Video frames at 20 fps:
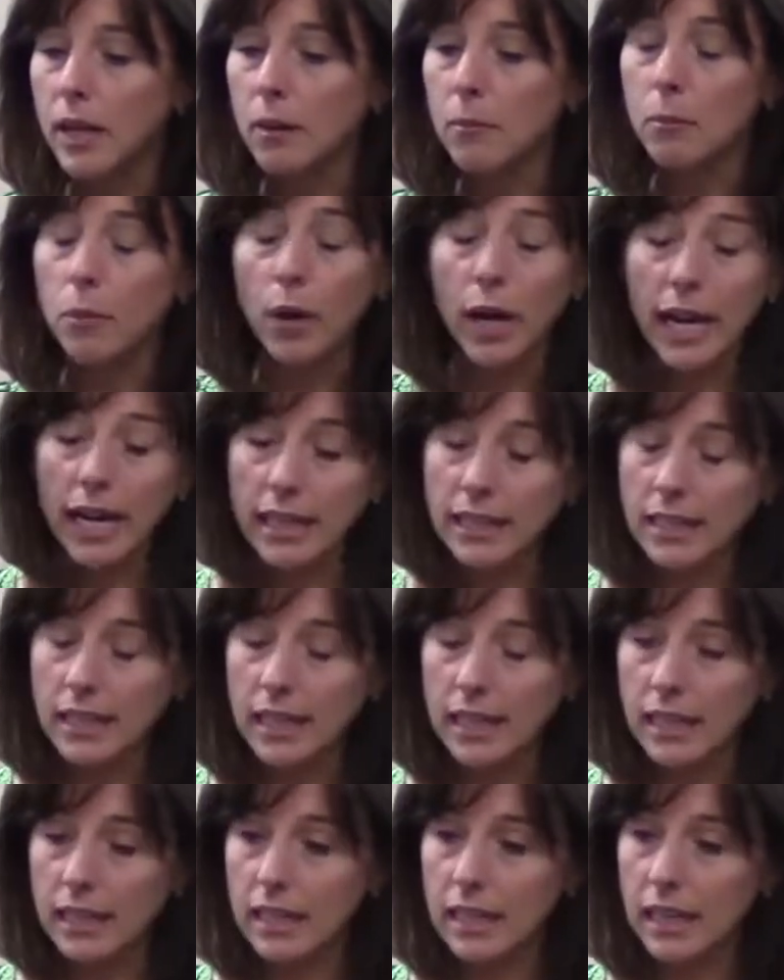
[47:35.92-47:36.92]

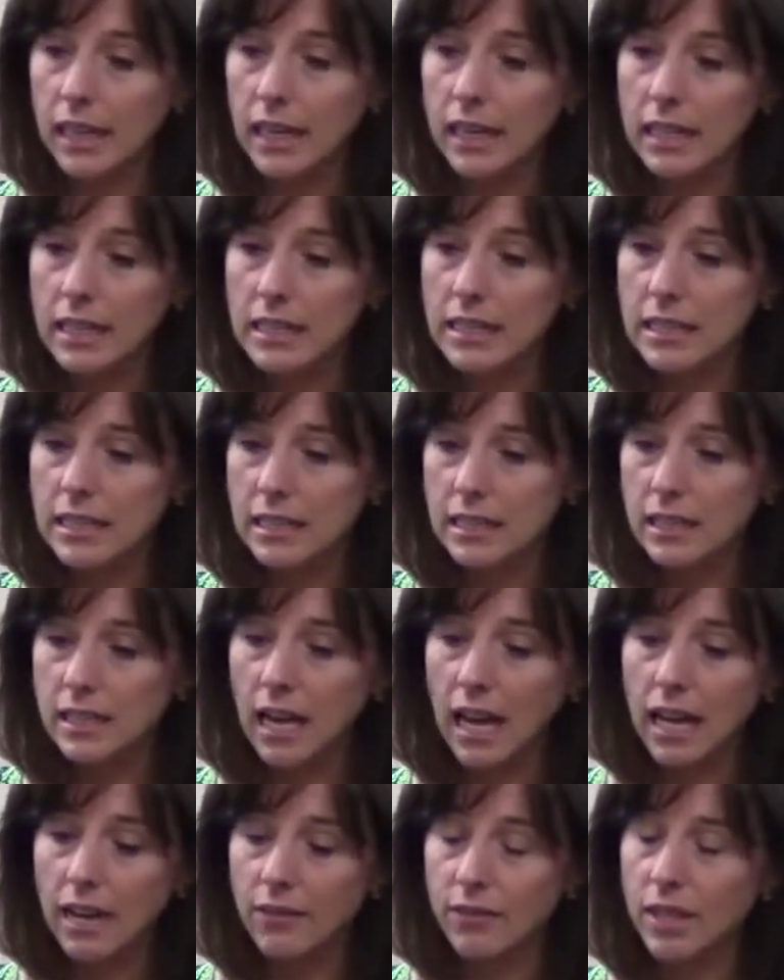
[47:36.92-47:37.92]
Brandon is
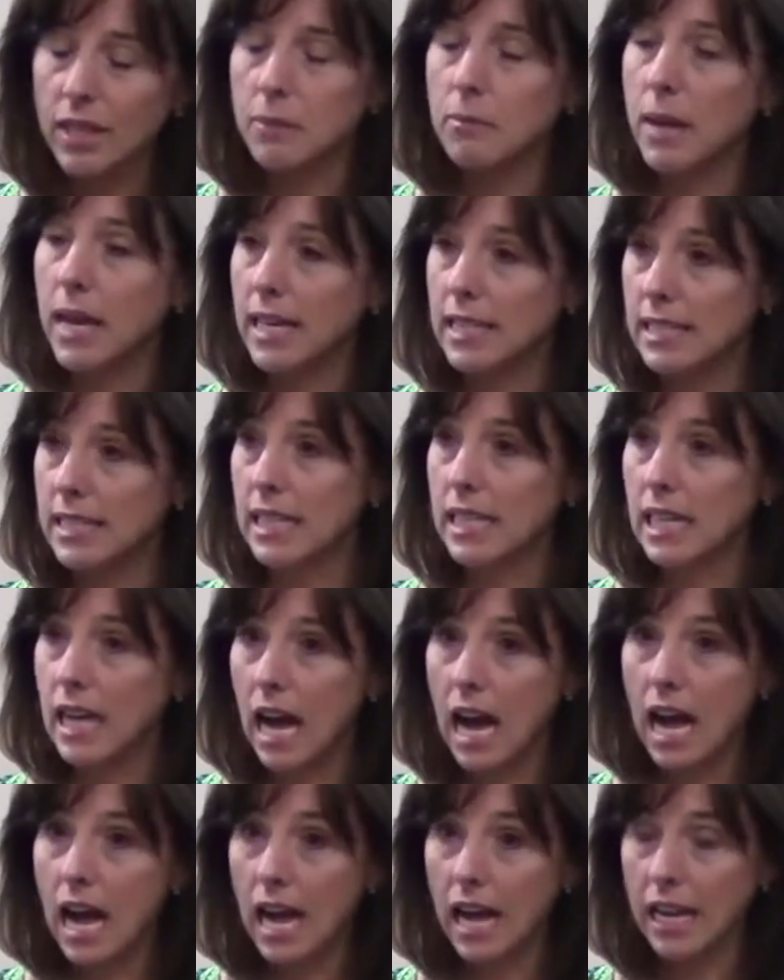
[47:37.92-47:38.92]
kind of an amazing
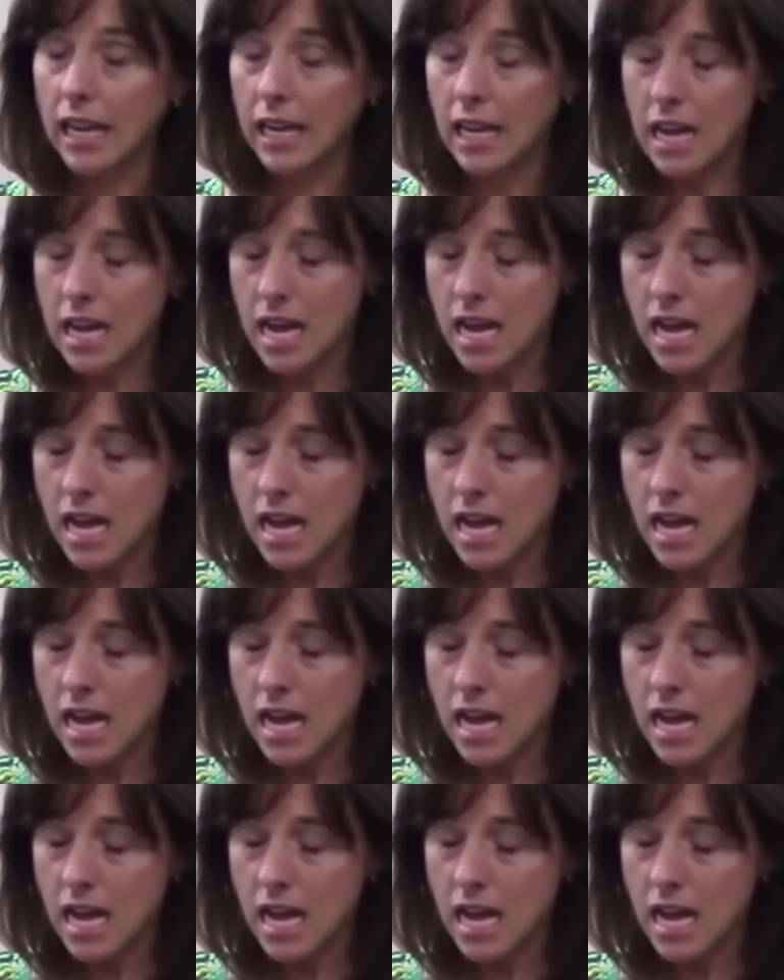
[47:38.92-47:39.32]
guy.